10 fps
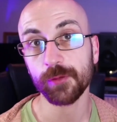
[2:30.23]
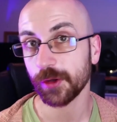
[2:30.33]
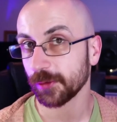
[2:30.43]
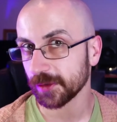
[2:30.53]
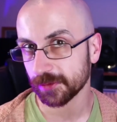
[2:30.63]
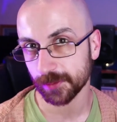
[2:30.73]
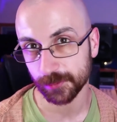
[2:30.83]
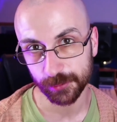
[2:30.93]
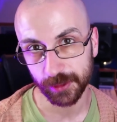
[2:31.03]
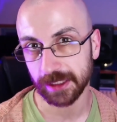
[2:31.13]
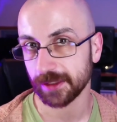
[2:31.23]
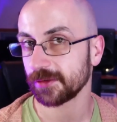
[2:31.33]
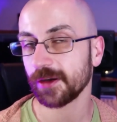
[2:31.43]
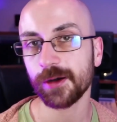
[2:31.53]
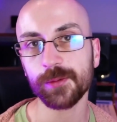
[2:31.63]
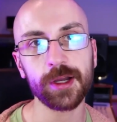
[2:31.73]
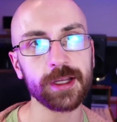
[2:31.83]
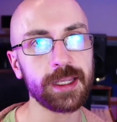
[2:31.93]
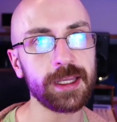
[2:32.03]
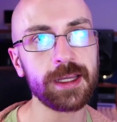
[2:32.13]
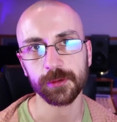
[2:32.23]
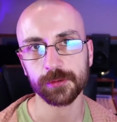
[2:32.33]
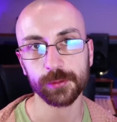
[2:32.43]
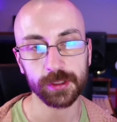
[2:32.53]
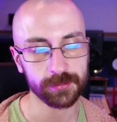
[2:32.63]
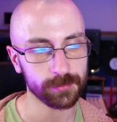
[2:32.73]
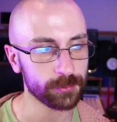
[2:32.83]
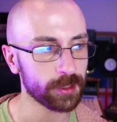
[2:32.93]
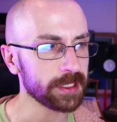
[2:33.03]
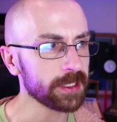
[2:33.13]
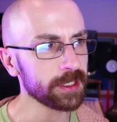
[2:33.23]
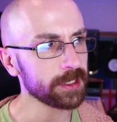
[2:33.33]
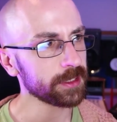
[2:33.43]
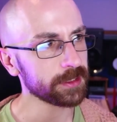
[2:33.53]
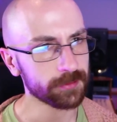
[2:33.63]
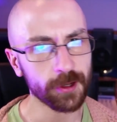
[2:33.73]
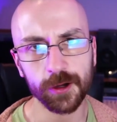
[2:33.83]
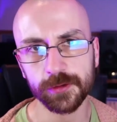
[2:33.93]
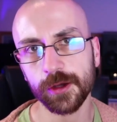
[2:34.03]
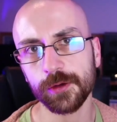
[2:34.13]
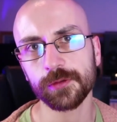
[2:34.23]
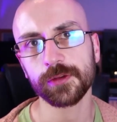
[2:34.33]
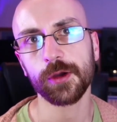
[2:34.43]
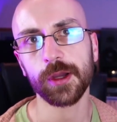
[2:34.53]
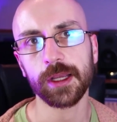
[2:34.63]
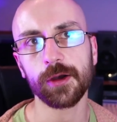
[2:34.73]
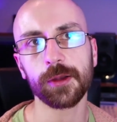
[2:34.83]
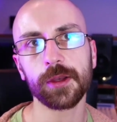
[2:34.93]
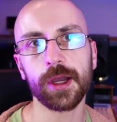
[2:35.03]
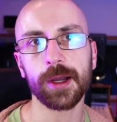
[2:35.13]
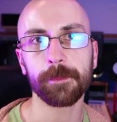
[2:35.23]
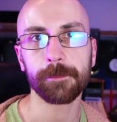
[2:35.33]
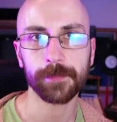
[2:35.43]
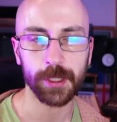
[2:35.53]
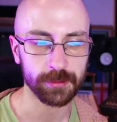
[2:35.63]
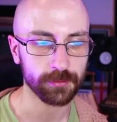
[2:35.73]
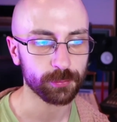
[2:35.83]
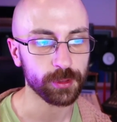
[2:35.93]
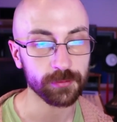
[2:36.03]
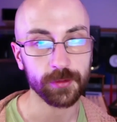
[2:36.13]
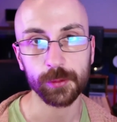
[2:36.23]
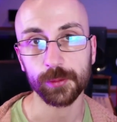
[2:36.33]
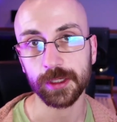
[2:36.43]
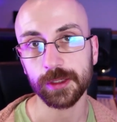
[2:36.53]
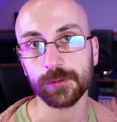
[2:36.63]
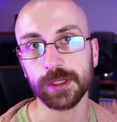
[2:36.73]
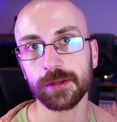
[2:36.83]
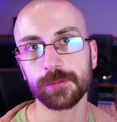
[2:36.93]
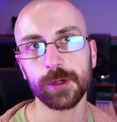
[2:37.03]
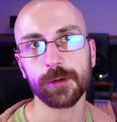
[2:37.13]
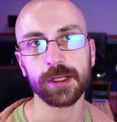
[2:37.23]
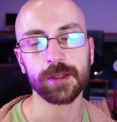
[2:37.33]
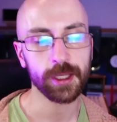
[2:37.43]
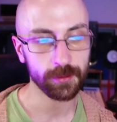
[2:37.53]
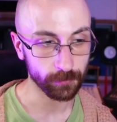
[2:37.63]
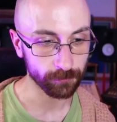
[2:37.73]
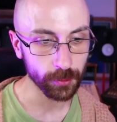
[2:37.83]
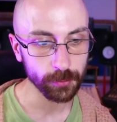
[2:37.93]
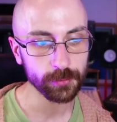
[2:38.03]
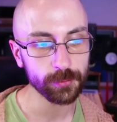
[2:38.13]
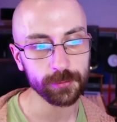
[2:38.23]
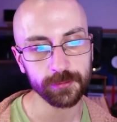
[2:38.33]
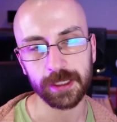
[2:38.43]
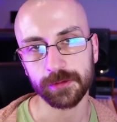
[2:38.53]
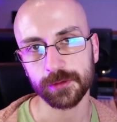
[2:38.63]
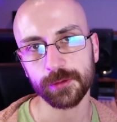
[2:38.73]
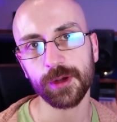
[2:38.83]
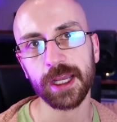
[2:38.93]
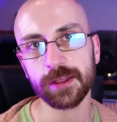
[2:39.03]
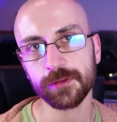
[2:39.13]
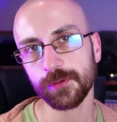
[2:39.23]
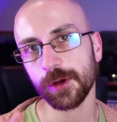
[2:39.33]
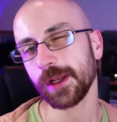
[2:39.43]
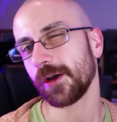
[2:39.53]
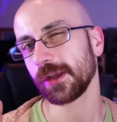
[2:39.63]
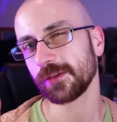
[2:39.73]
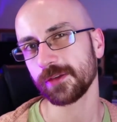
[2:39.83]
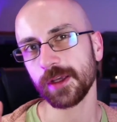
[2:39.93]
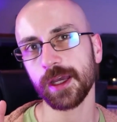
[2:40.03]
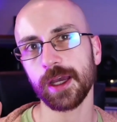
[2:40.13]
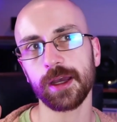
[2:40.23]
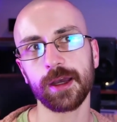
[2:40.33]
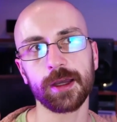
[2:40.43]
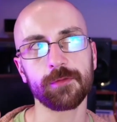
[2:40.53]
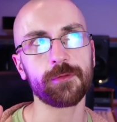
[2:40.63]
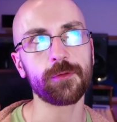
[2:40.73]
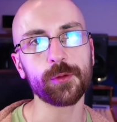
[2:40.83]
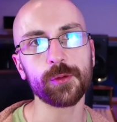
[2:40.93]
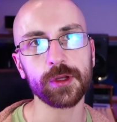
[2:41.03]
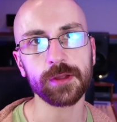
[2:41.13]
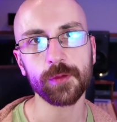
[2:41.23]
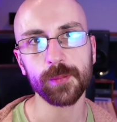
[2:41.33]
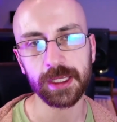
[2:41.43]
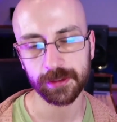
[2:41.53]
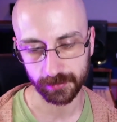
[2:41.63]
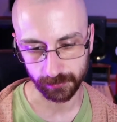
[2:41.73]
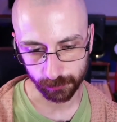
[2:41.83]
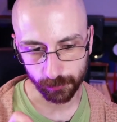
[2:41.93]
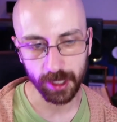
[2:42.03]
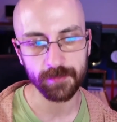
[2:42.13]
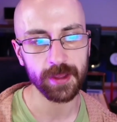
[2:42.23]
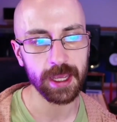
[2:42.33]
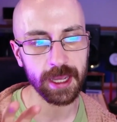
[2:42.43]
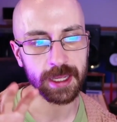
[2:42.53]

there is some great guitar work here. There's already some great guitar tones going on. I just wish they were a little less buried. The vocal sounds great. It's very nice and forward in the mix. It's right there,